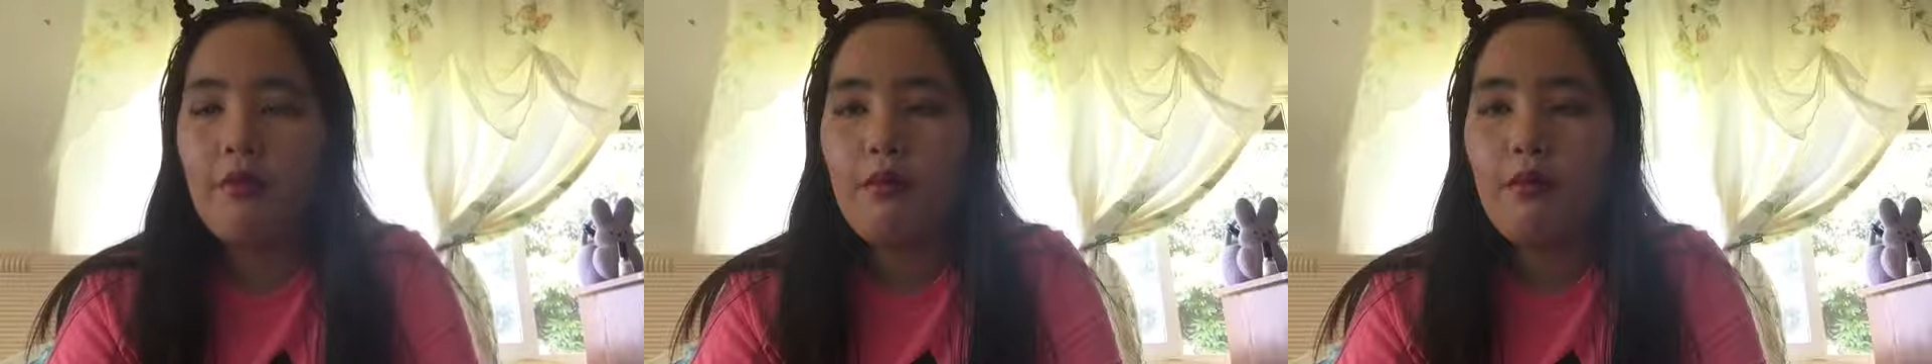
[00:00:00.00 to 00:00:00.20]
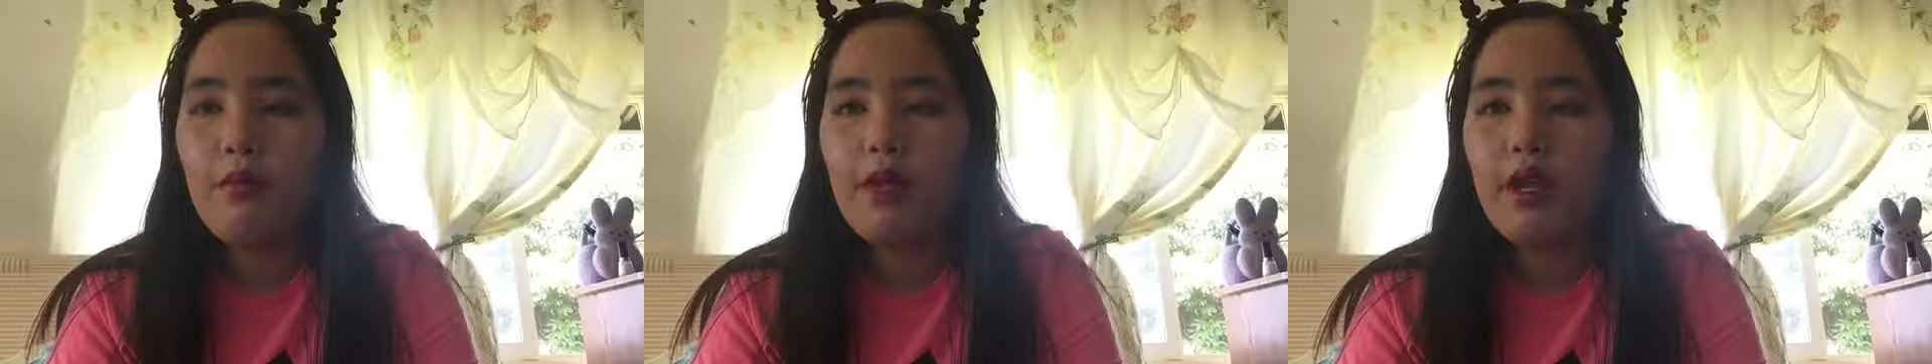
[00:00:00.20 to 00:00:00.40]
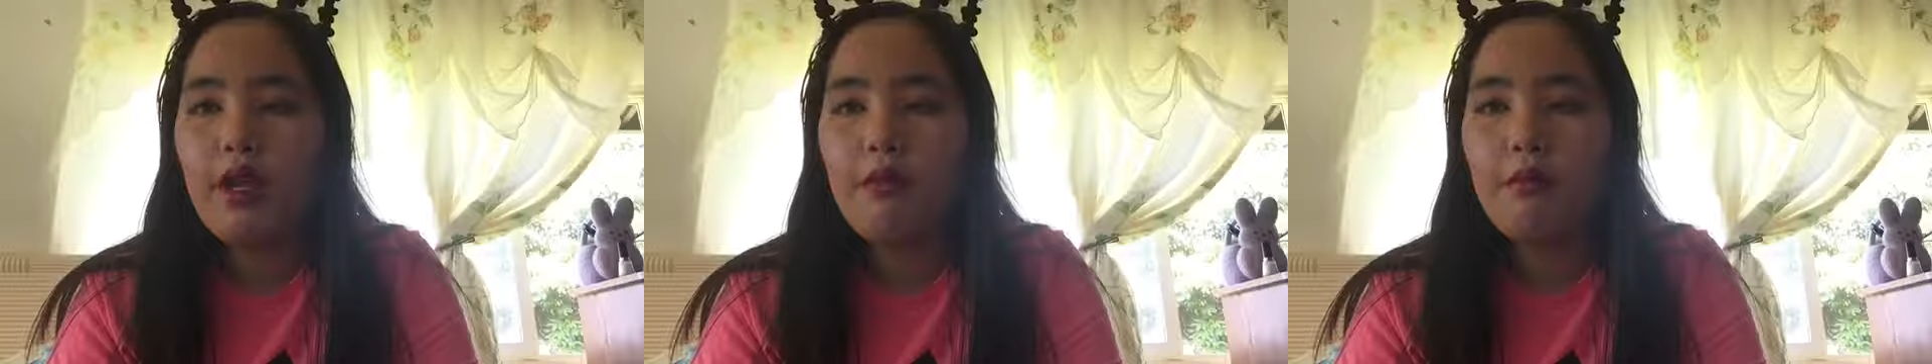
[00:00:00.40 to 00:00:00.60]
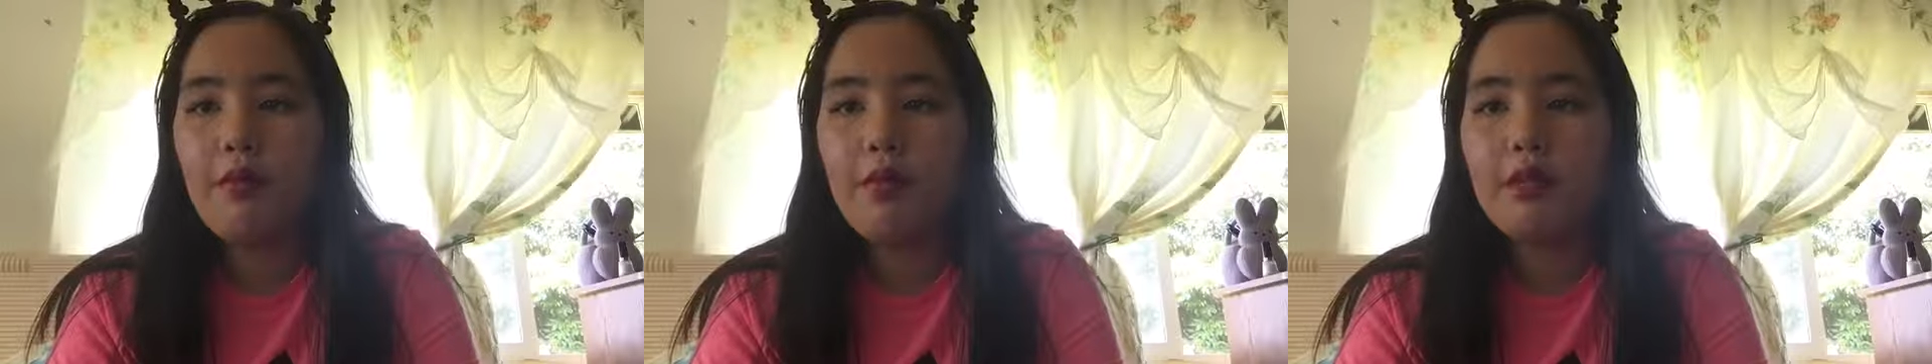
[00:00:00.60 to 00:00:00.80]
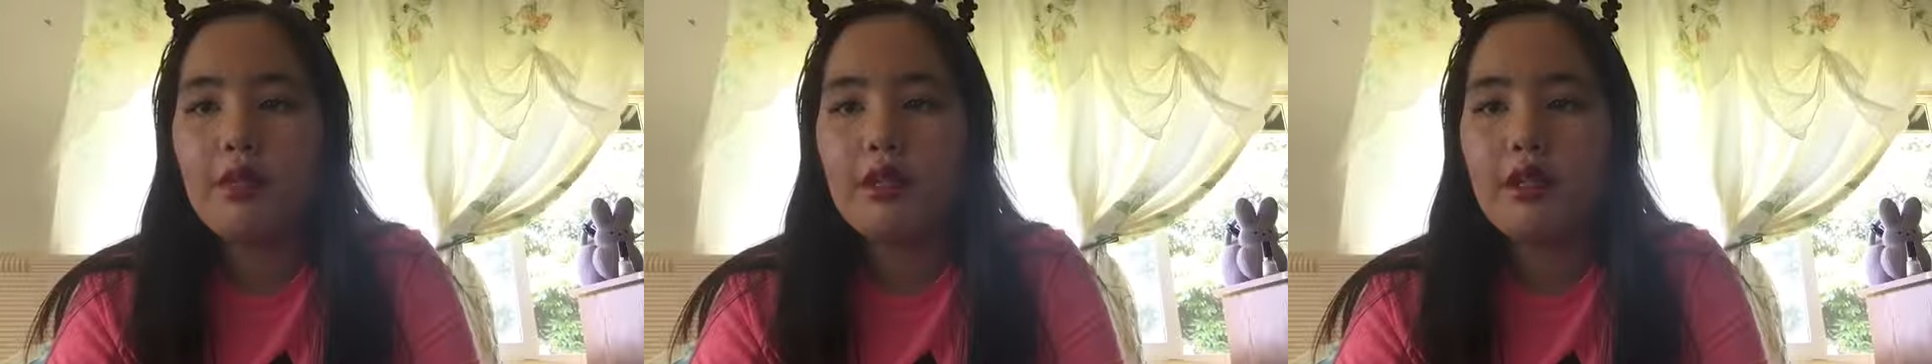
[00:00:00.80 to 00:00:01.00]
but
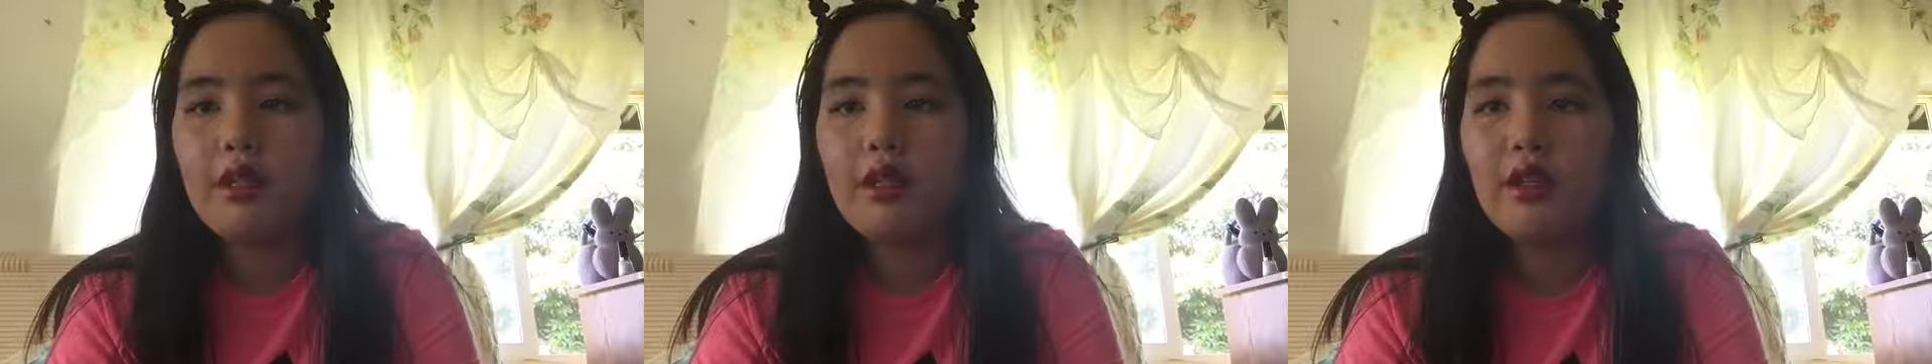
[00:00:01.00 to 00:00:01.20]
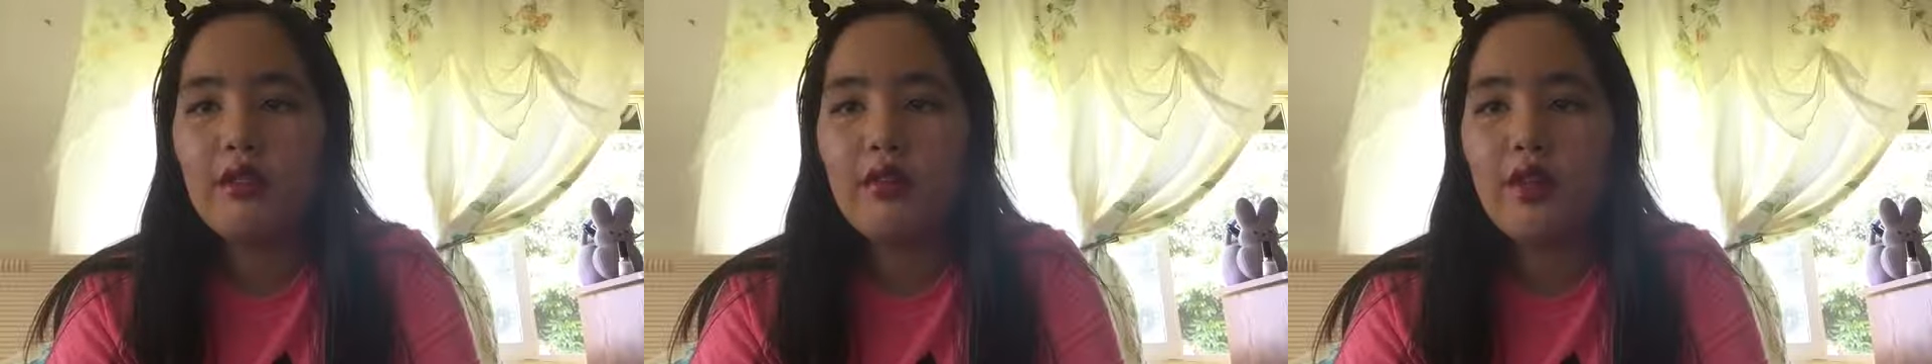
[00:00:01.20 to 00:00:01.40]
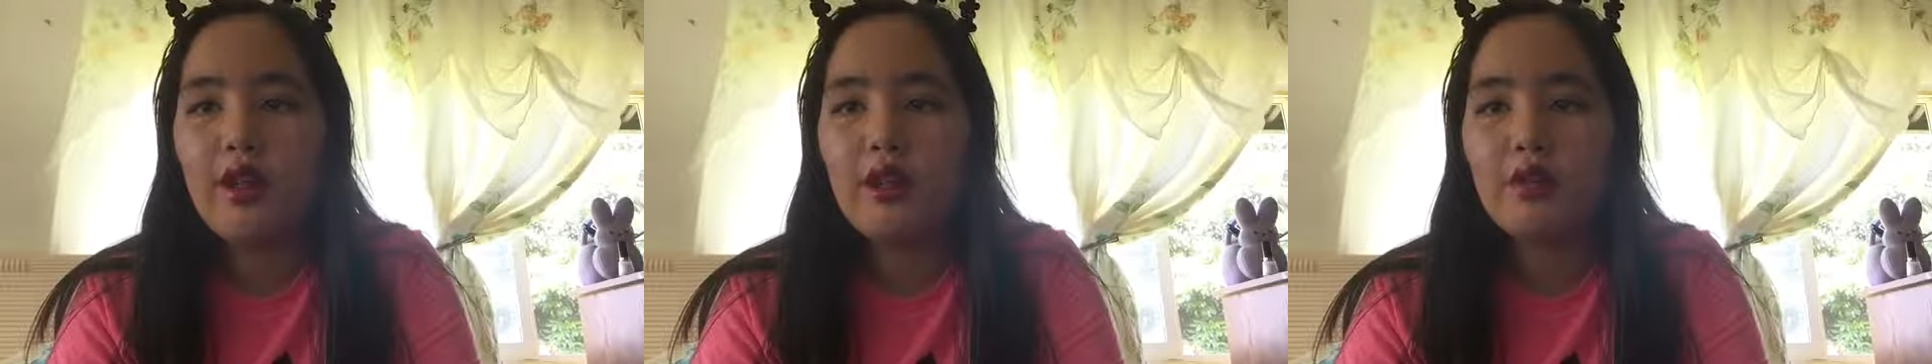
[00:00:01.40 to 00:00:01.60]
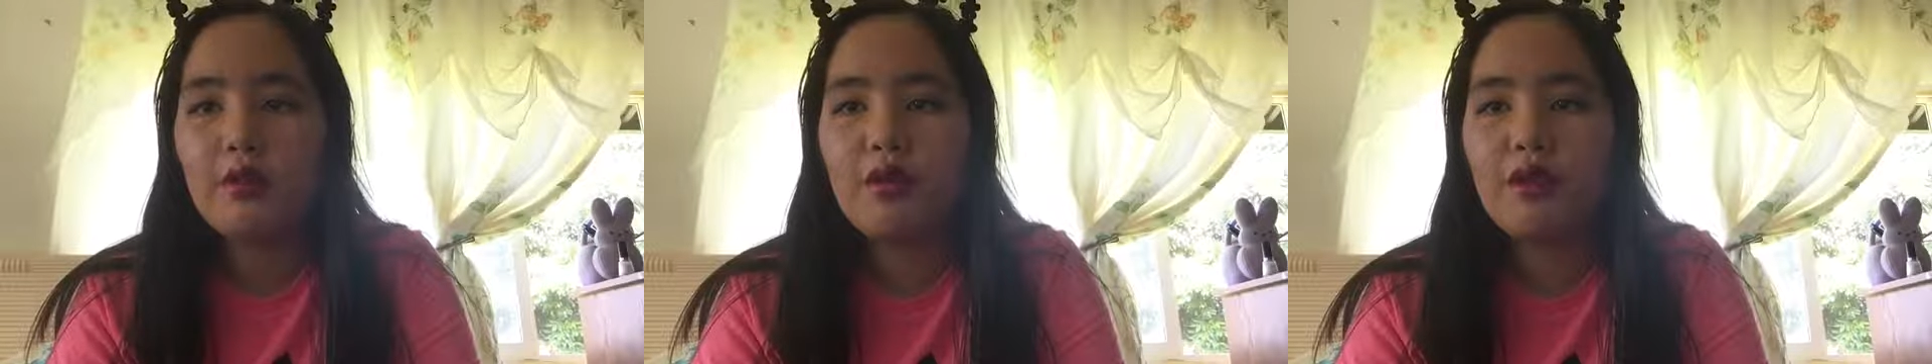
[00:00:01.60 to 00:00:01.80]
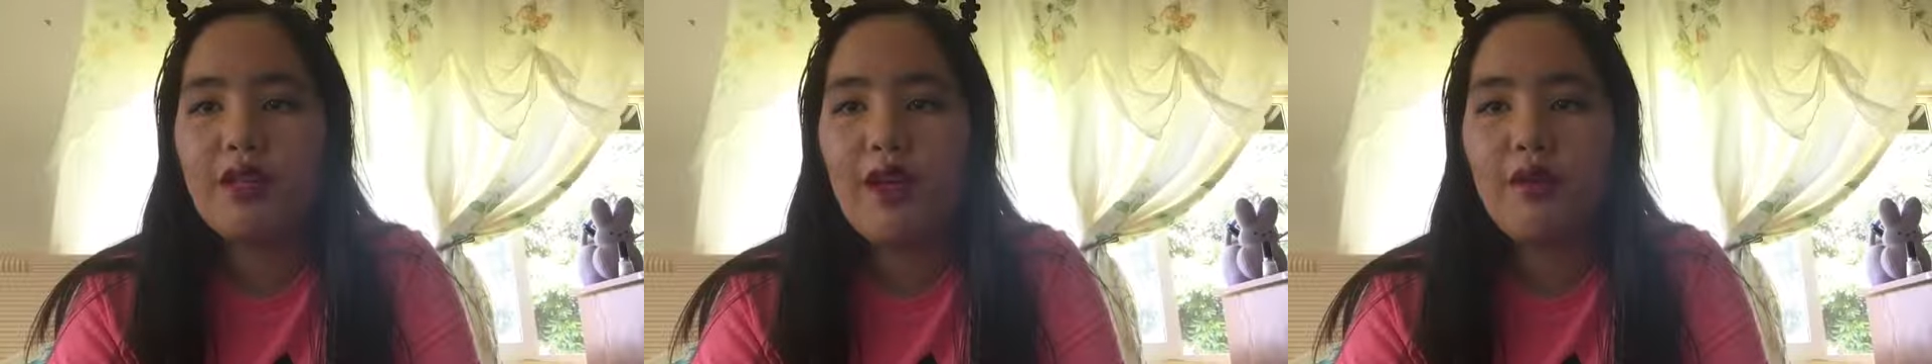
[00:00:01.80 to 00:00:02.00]
mostly the videos will
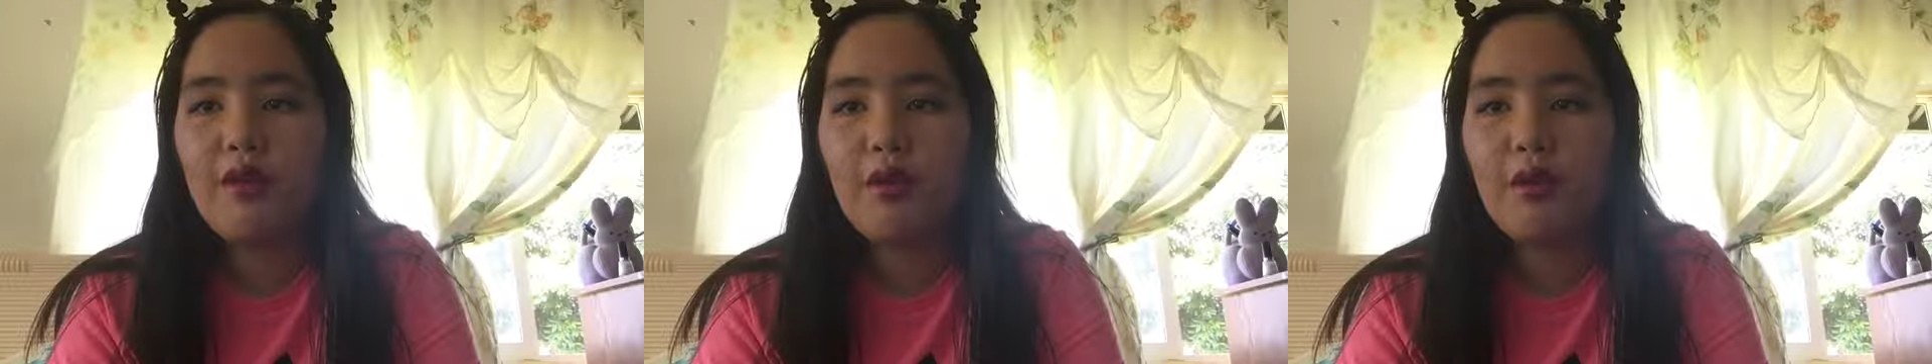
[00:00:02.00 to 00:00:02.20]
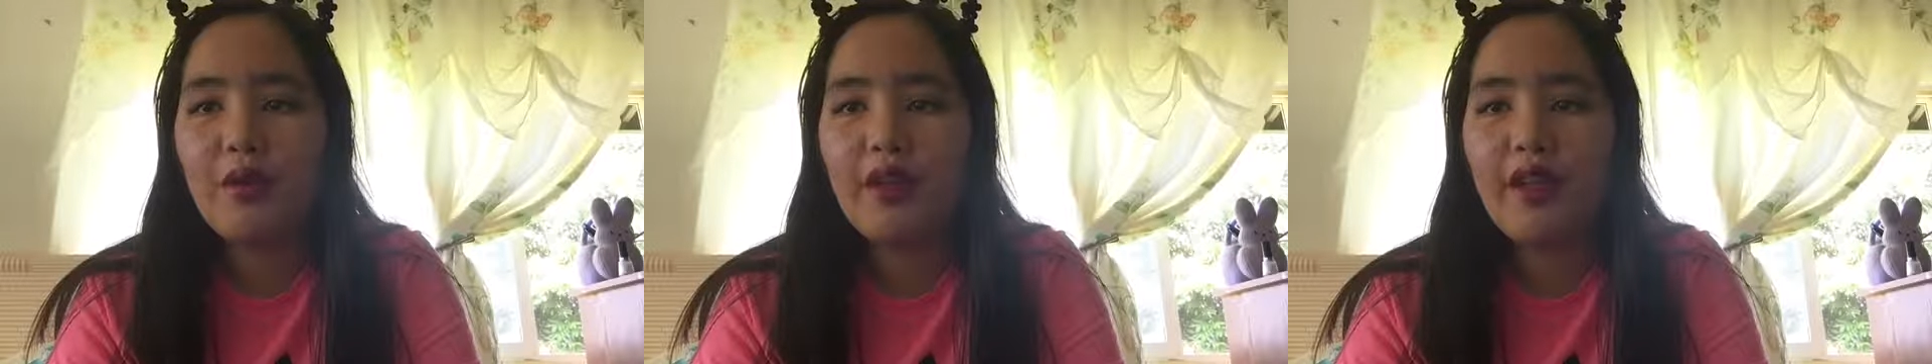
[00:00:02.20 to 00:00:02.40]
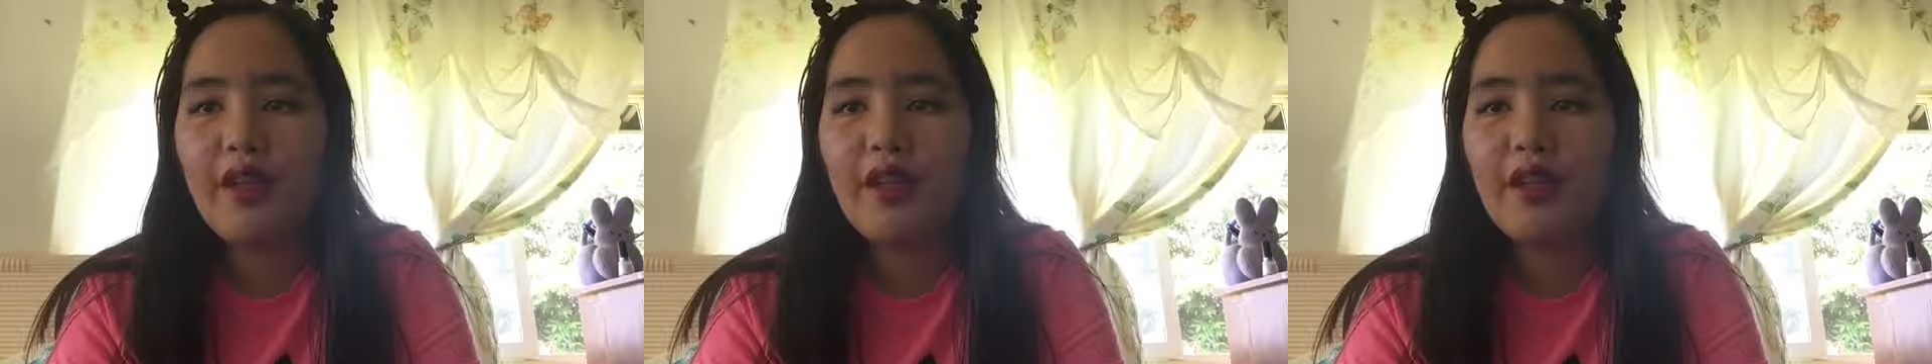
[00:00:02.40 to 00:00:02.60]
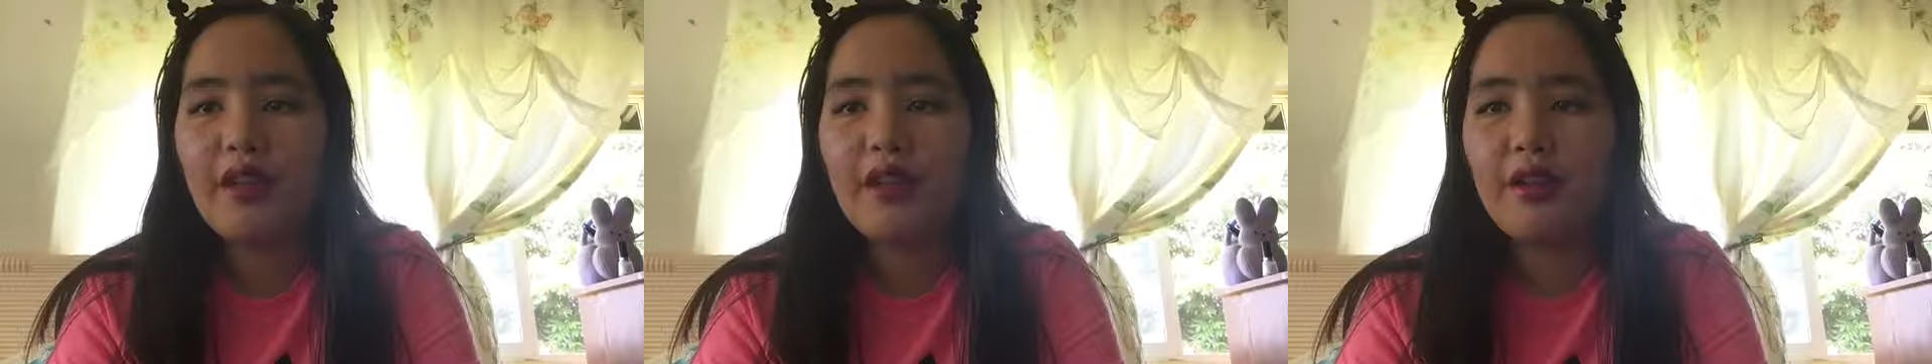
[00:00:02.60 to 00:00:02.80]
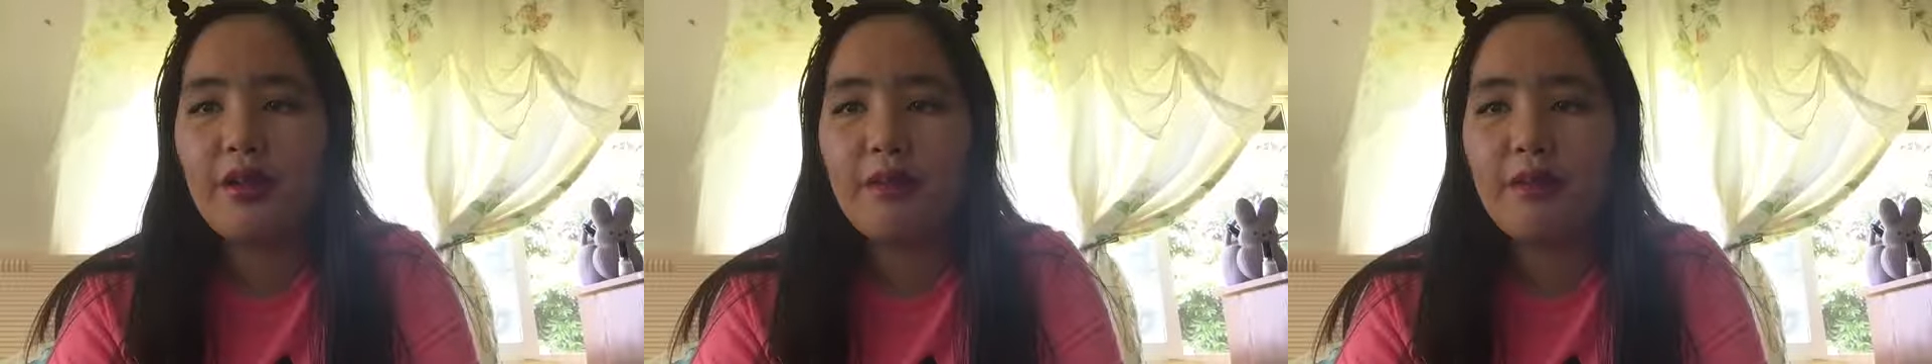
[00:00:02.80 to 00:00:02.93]
just have her wearing